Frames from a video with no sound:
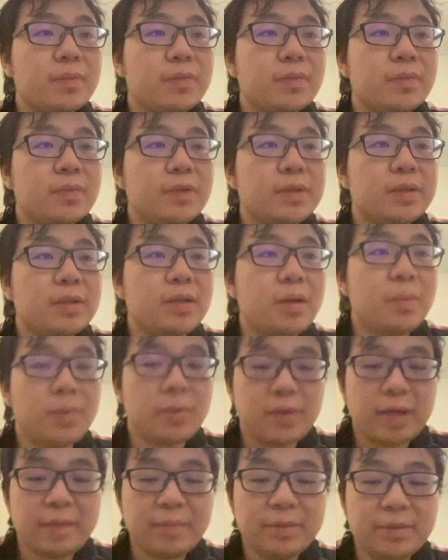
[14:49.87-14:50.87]
what
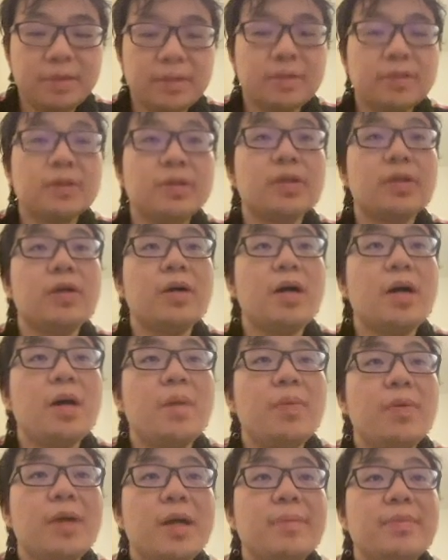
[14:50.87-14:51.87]
operams. So
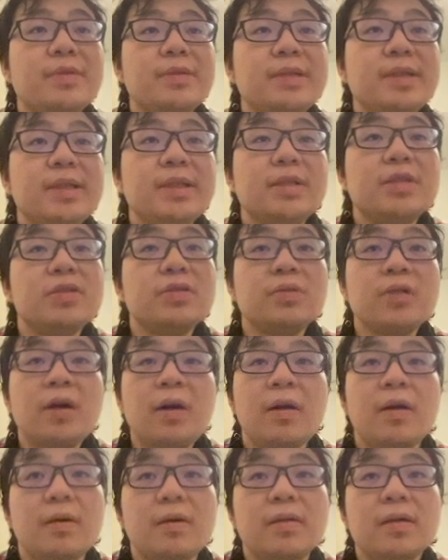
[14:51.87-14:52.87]
operams is
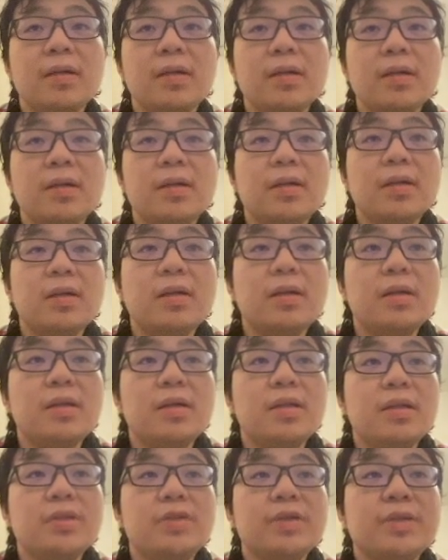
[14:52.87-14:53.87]
null,
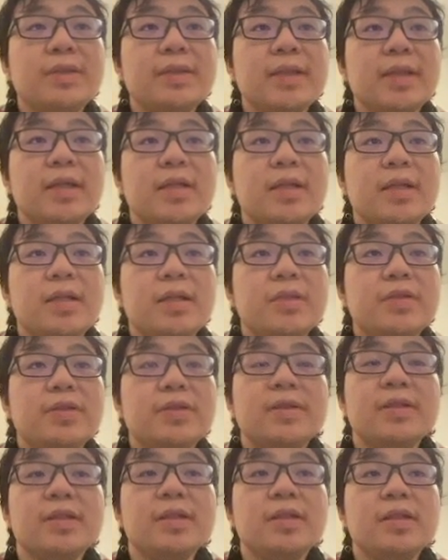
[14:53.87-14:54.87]
interesting.
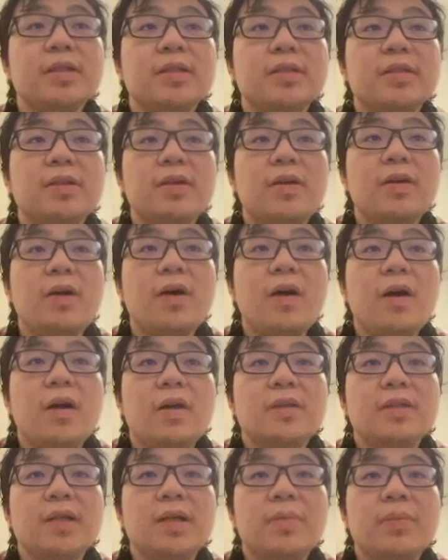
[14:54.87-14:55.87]
So
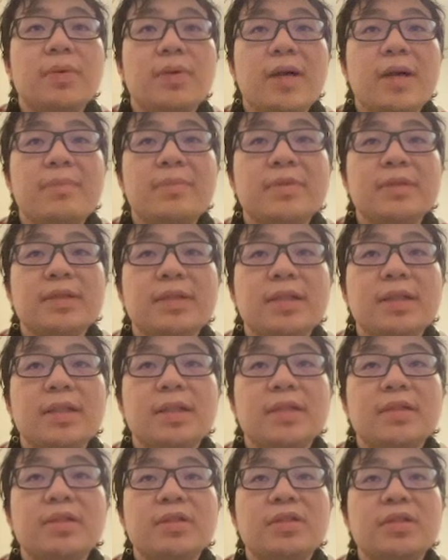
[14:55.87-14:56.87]
all the params
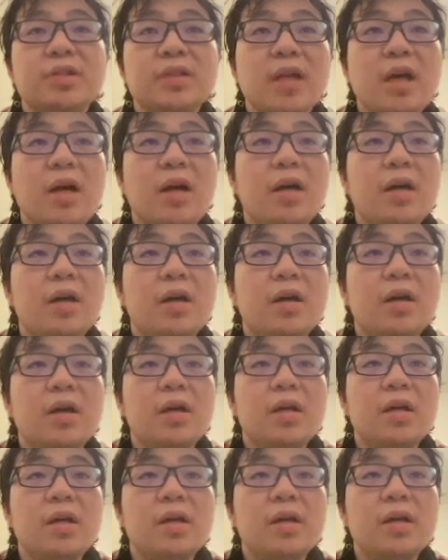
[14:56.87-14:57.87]
is null.
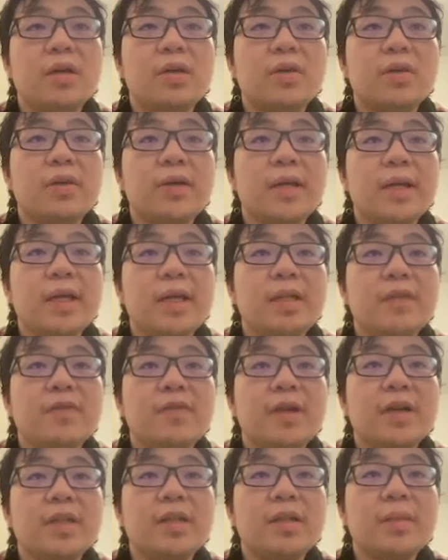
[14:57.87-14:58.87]
Create
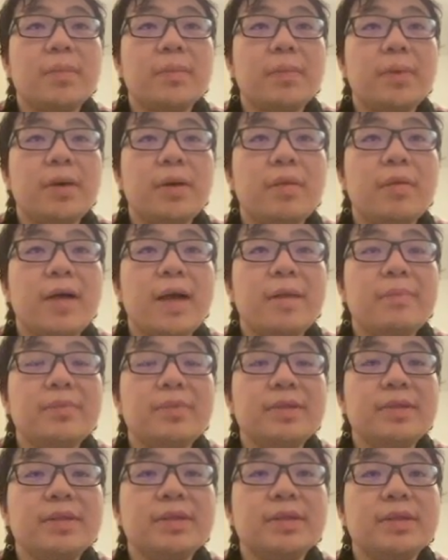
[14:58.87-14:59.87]
function
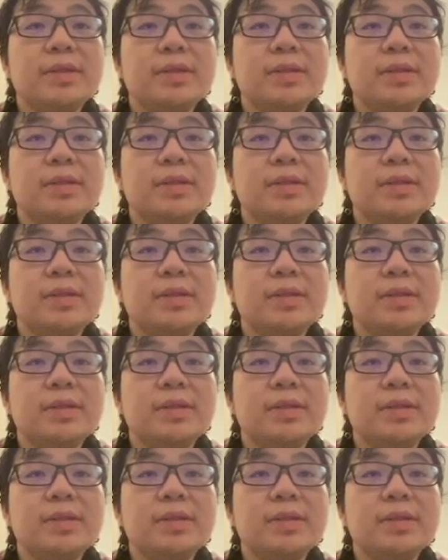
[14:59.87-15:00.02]
params